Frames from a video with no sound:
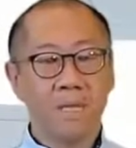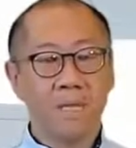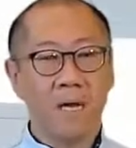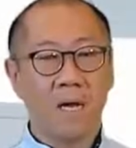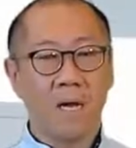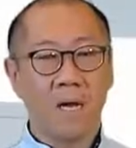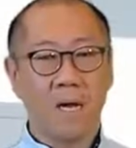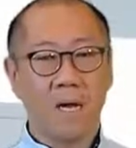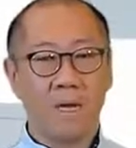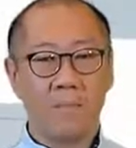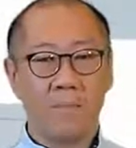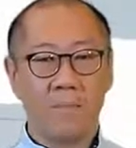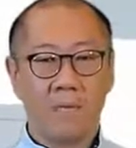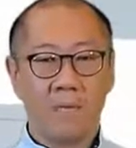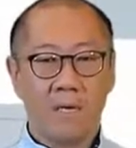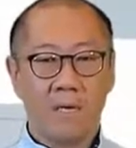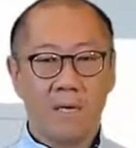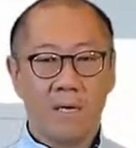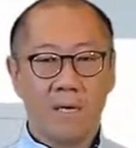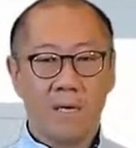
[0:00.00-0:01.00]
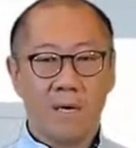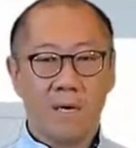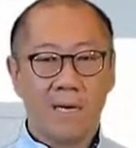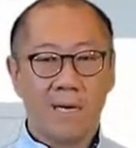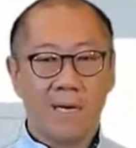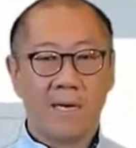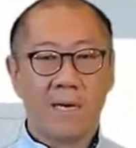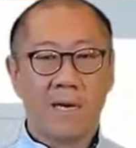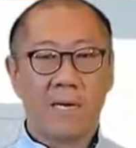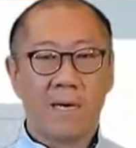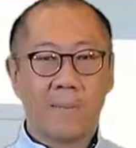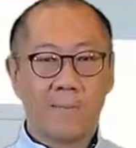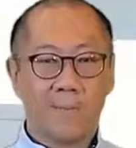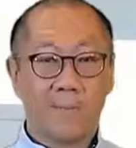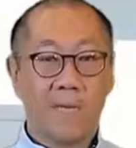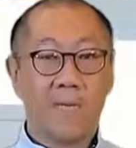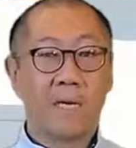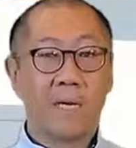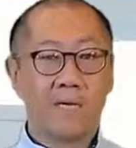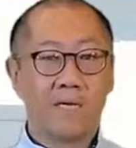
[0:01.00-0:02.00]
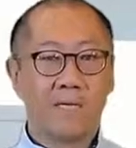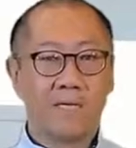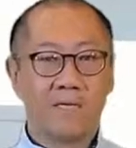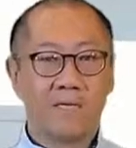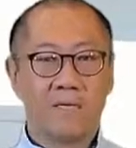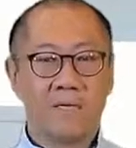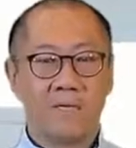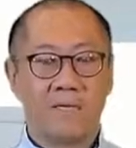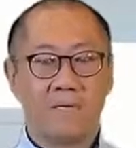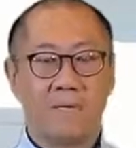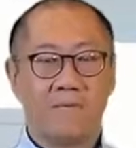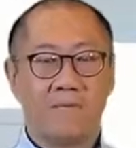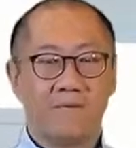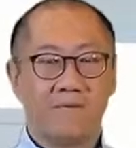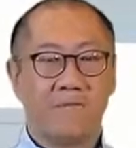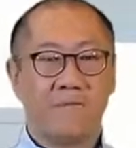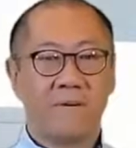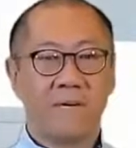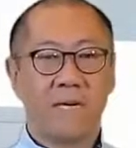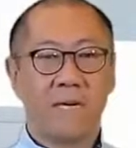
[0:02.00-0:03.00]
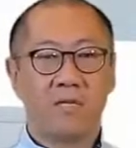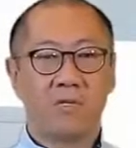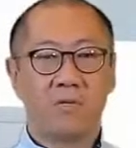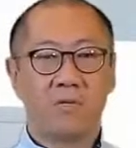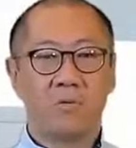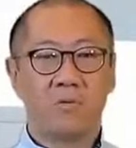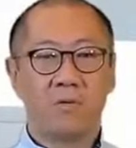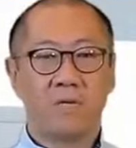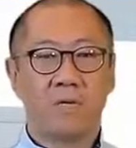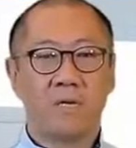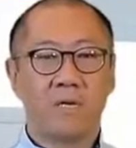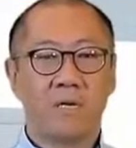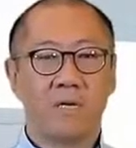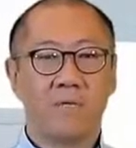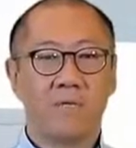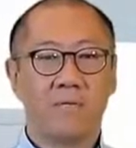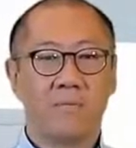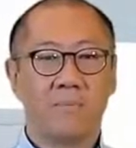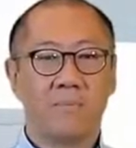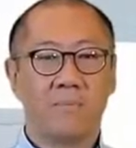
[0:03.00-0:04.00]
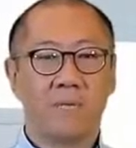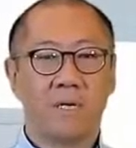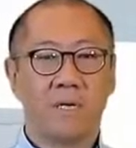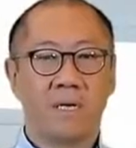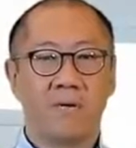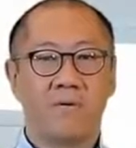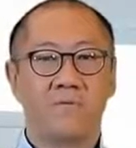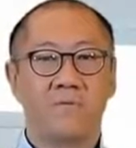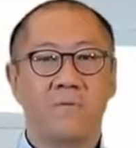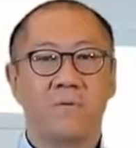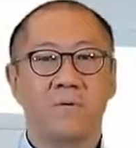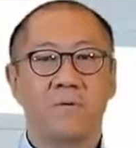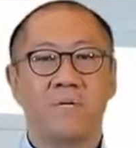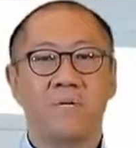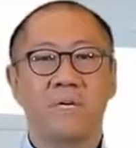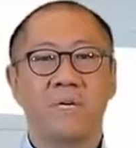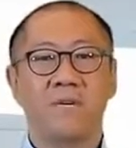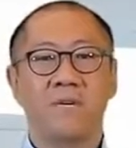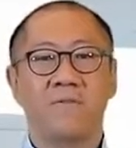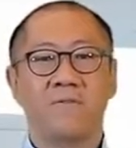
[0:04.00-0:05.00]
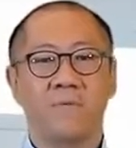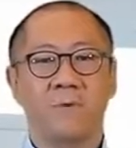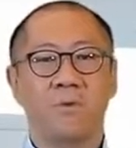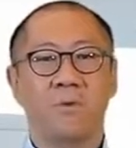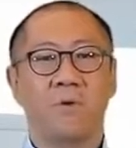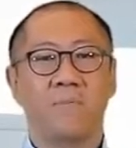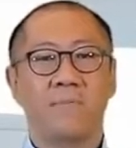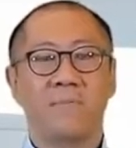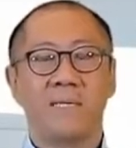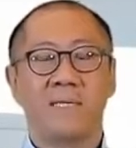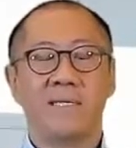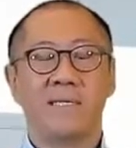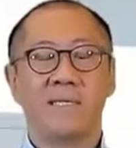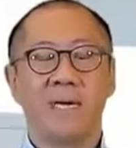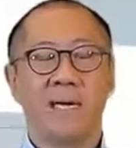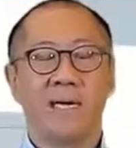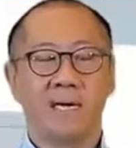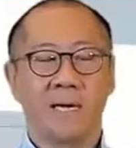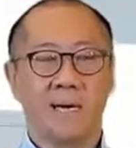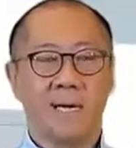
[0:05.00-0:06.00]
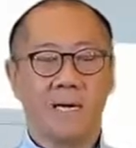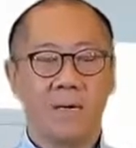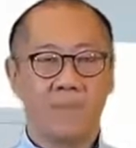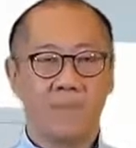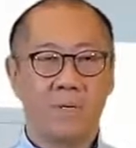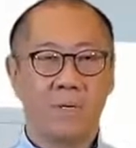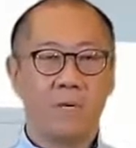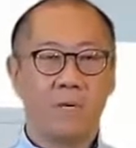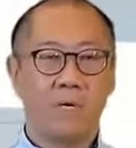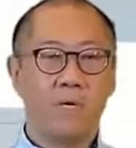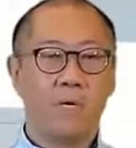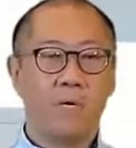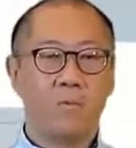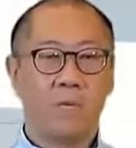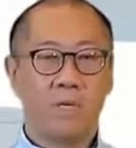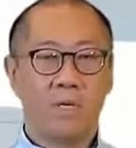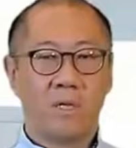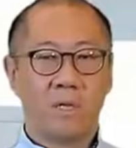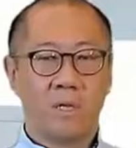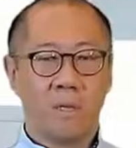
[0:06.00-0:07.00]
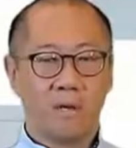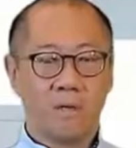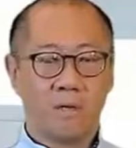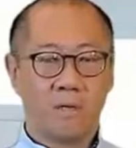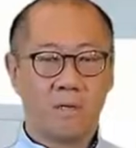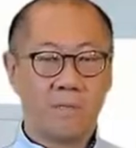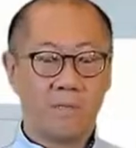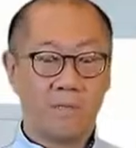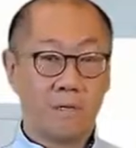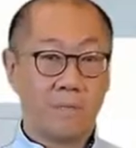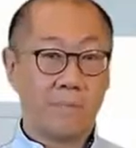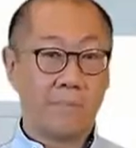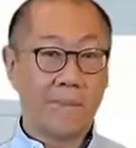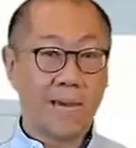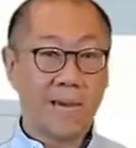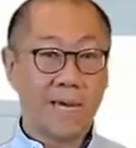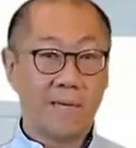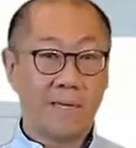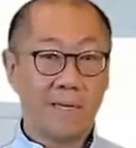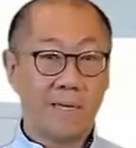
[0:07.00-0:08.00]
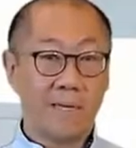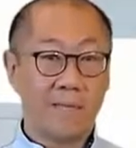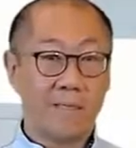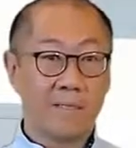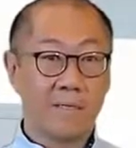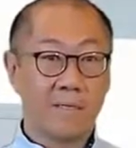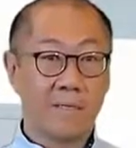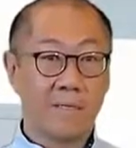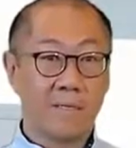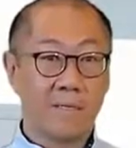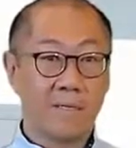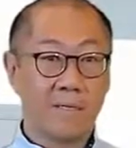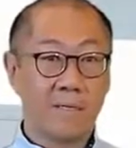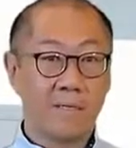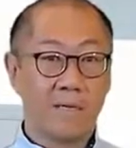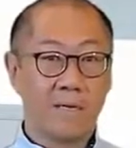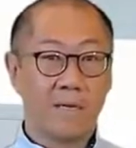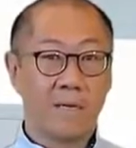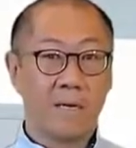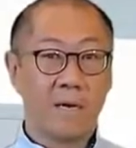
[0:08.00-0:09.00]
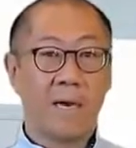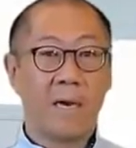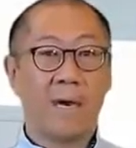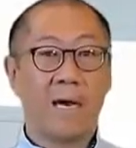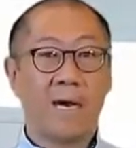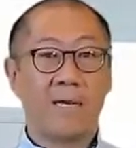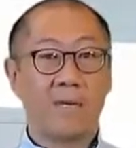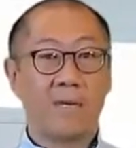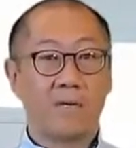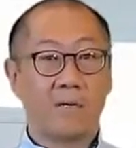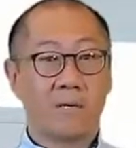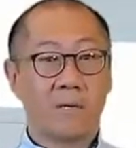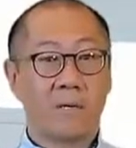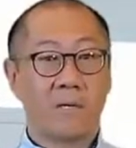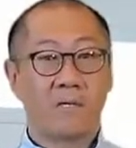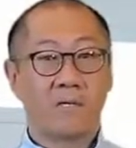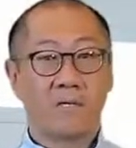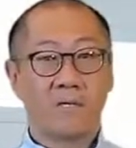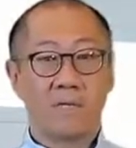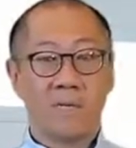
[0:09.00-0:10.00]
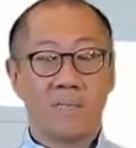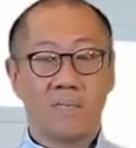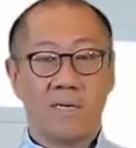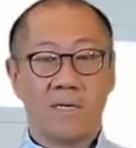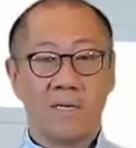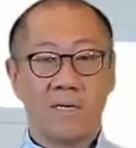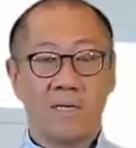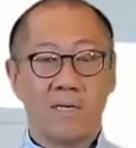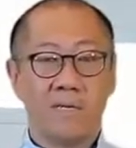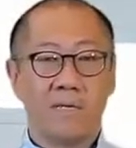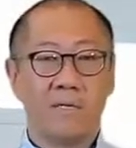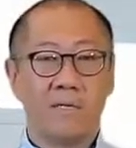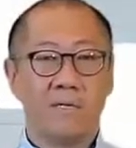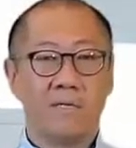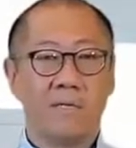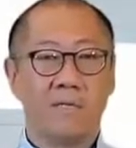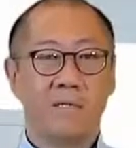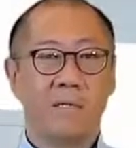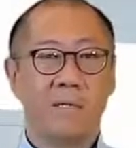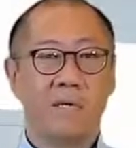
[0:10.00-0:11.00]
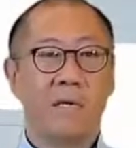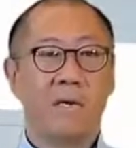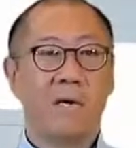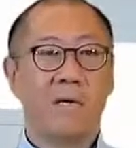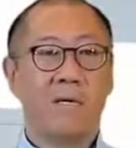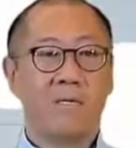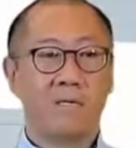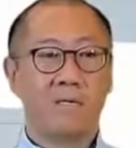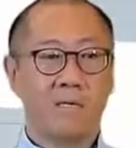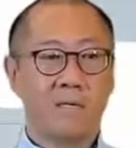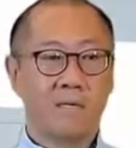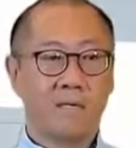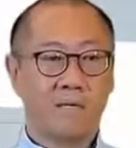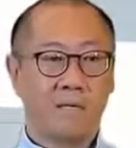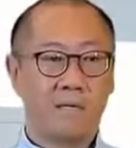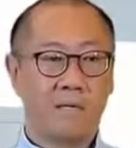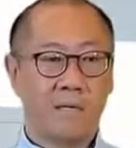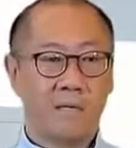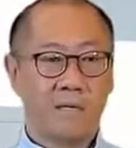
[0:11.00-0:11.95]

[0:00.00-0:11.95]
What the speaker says: Again, a company does need to deliver financial returns, but our view is if you have been set up with a longer term mandate and your customer needs are still